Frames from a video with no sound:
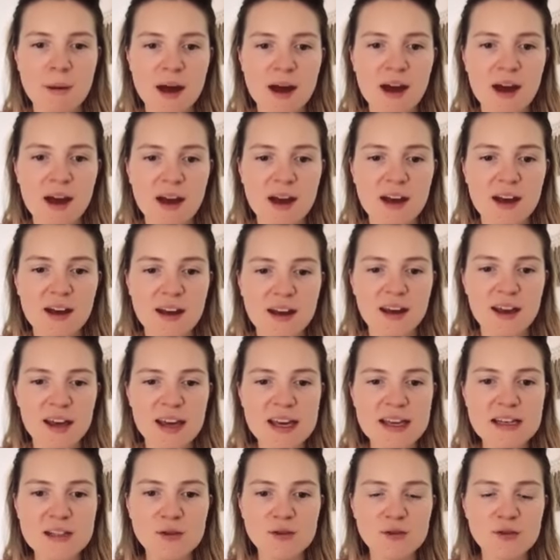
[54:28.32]
but
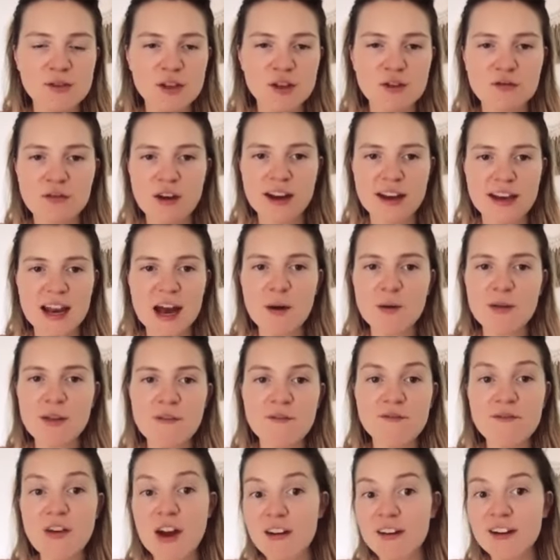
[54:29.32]
he's also right now in
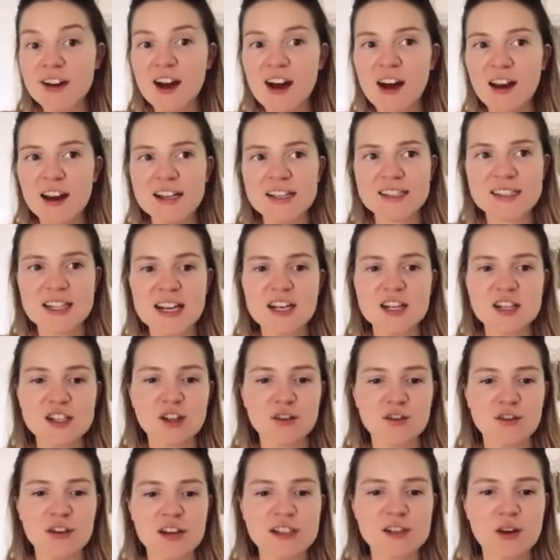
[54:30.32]
the very early stages
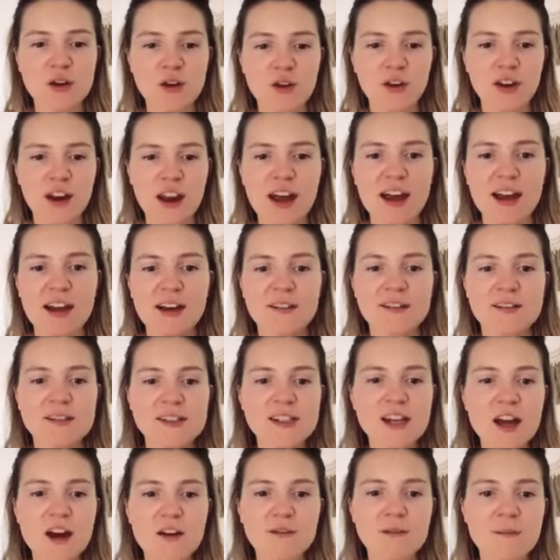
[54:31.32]
of his online
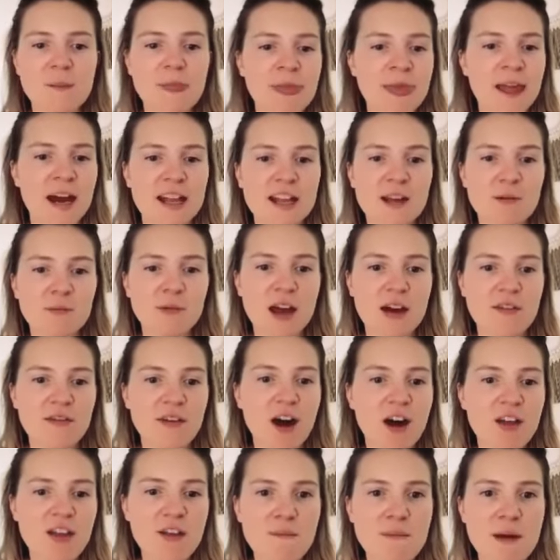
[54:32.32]
stuff. And then we have
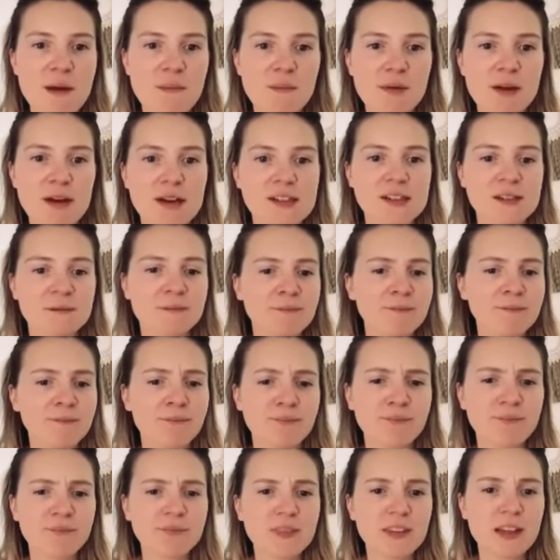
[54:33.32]
other members
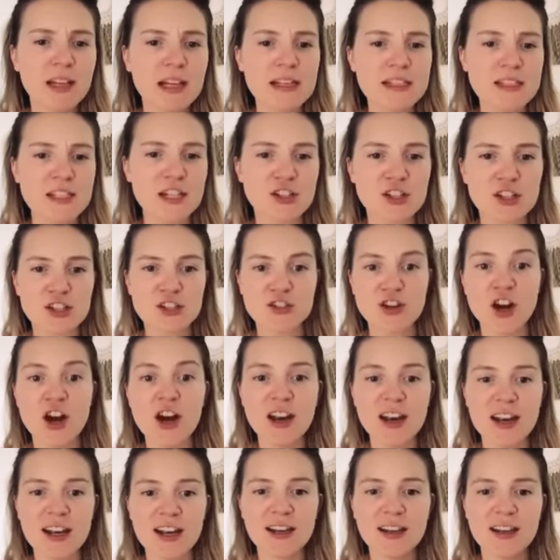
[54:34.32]
such as
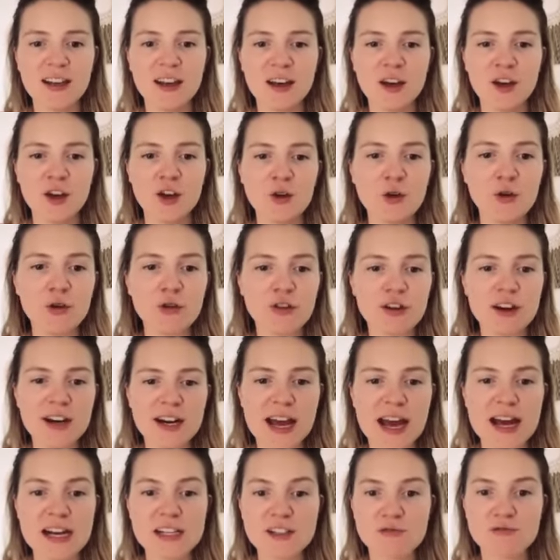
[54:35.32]
Charlie, who
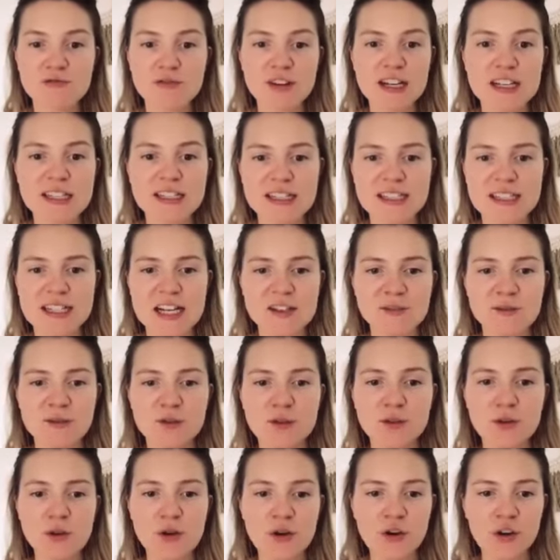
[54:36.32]
already has a really
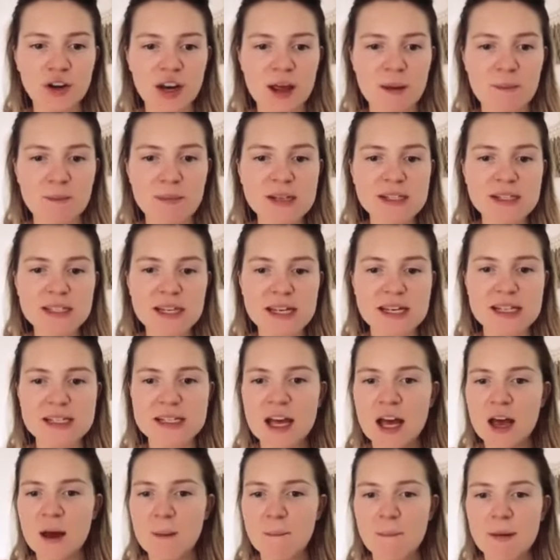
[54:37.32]
successful online business
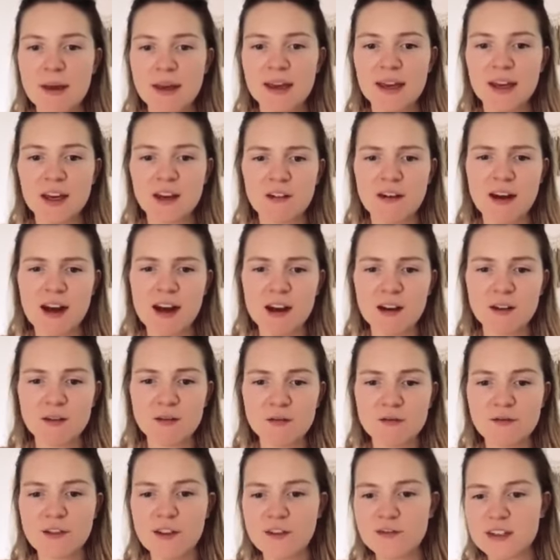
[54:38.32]
making
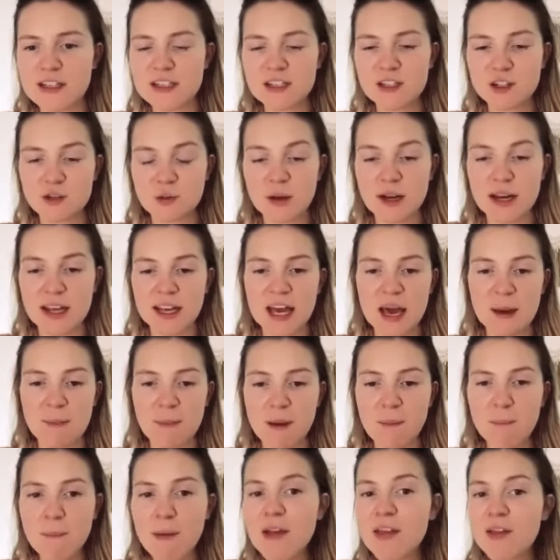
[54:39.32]
around 15 to 20K
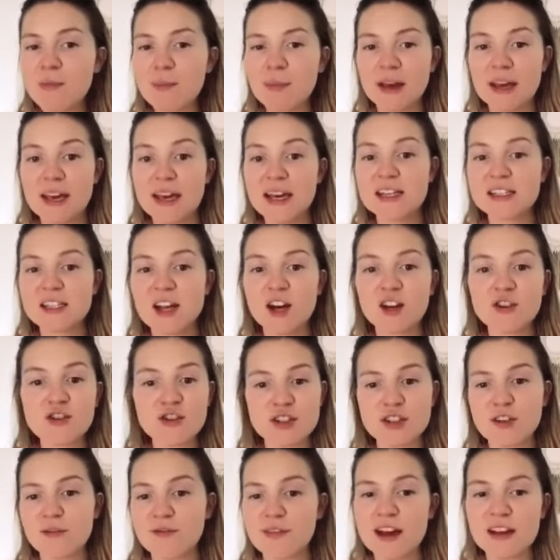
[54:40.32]
per month, but he has
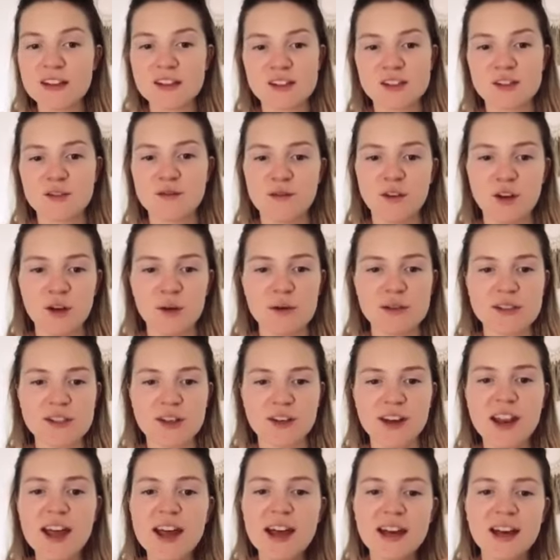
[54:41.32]
hundreds of thousands of followers
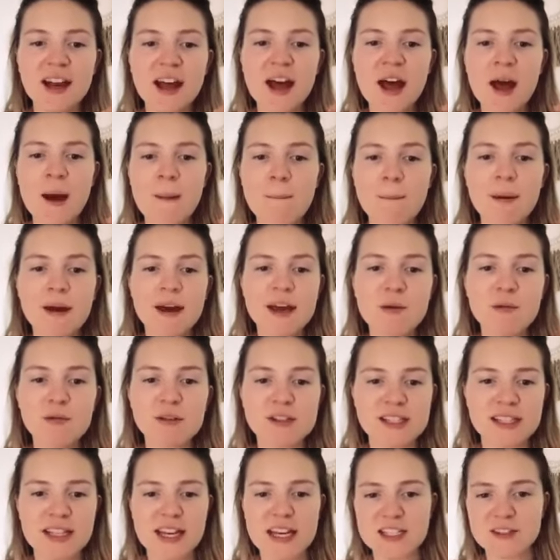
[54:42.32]
online, but he
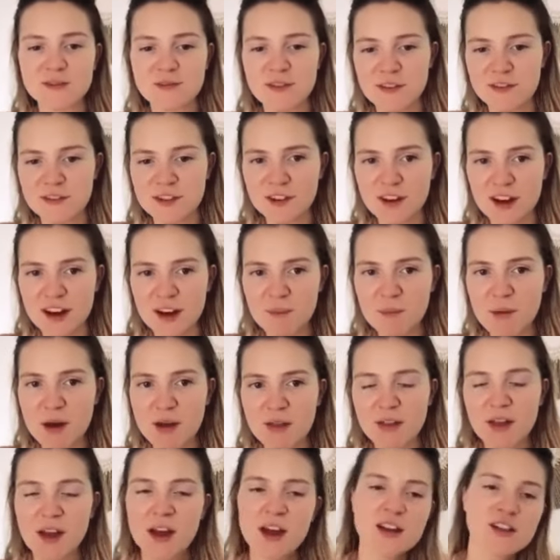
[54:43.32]
wants to get to $50,000 a
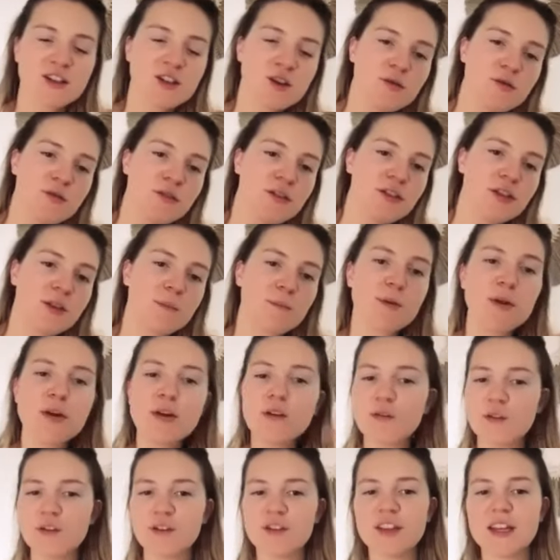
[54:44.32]
month. So the
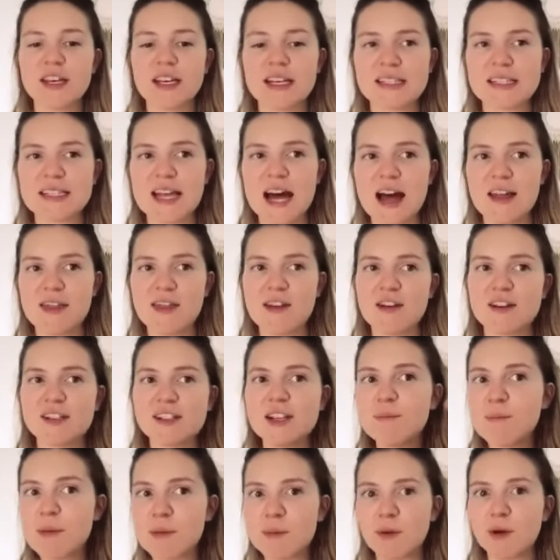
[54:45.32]
beautiful thing is that there are
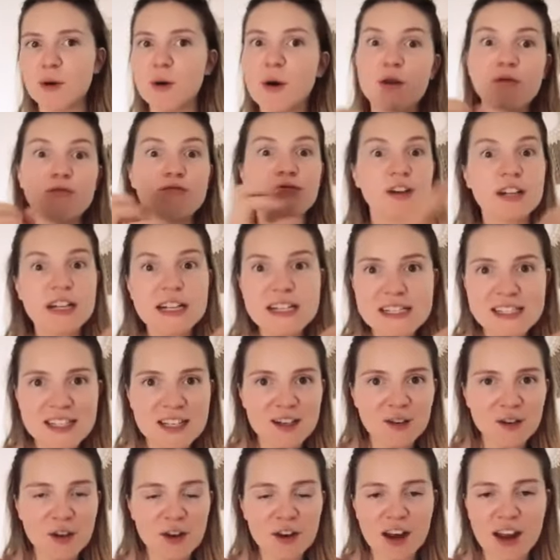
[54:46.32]
some people who are really
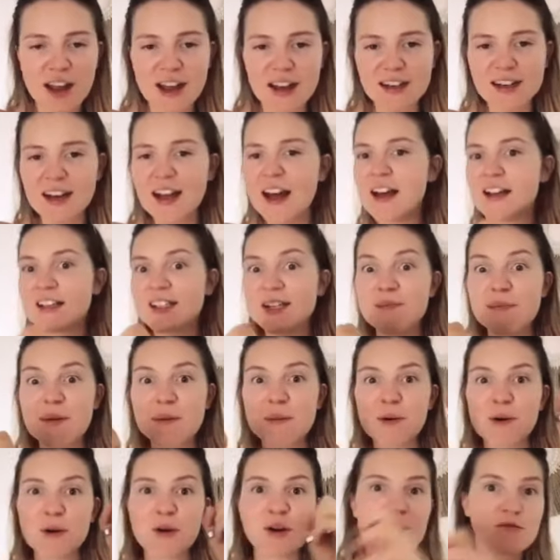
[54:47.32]
skilled online, some
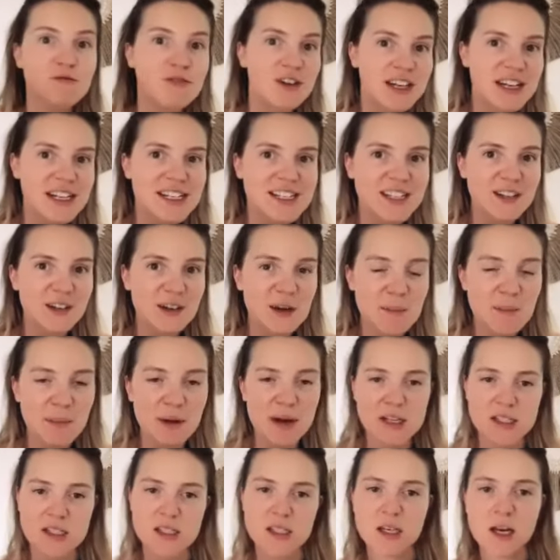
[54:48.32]
people who are really skilled in
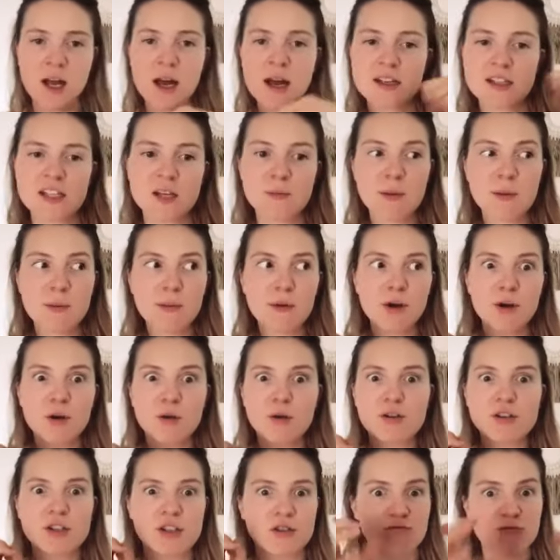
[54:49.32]
person, some people
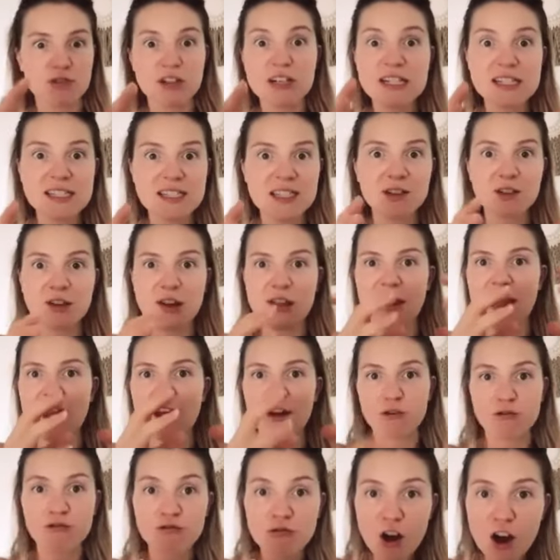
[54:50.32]
who are just really skilled in
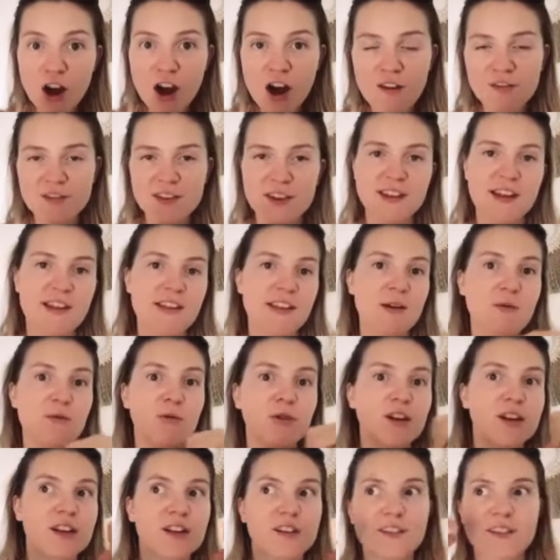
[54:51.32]
their craft and now they
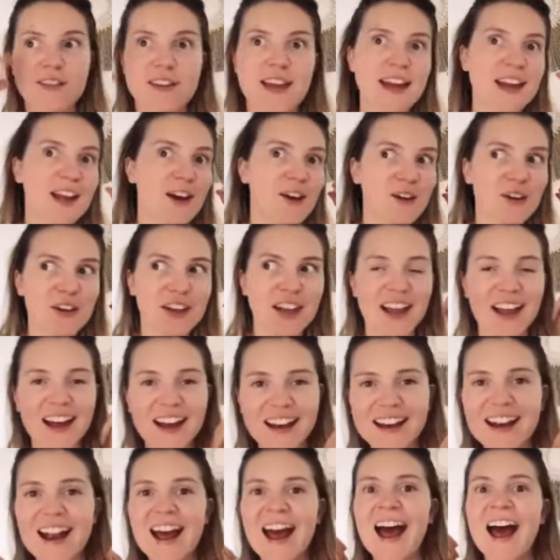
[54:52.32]
want to get it
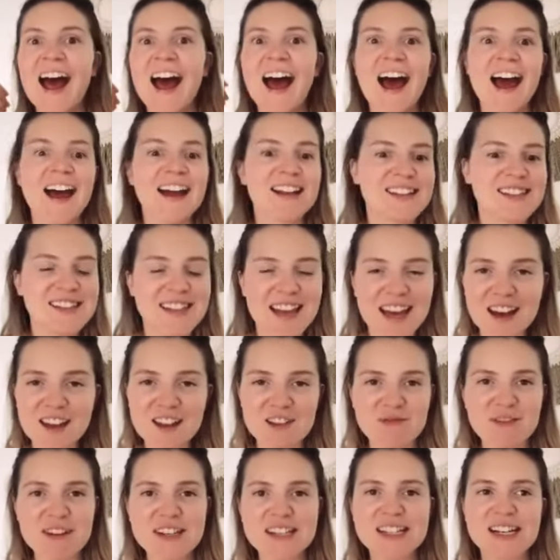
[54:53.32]
online and scale
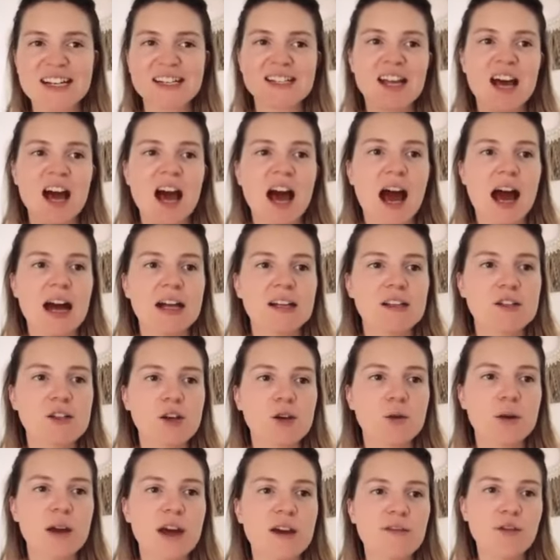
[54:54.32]
the business. And
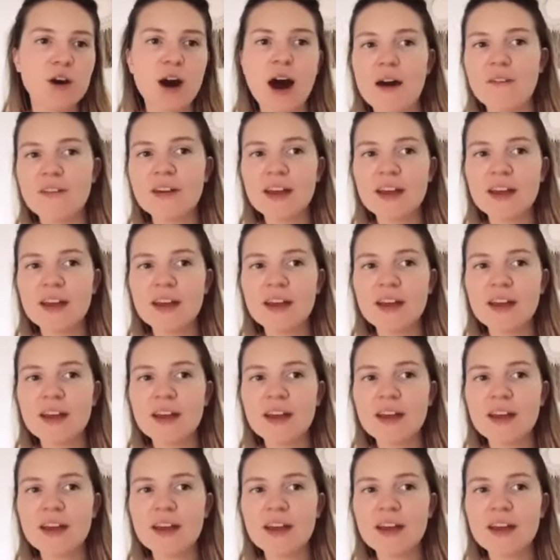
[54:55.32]
so if you're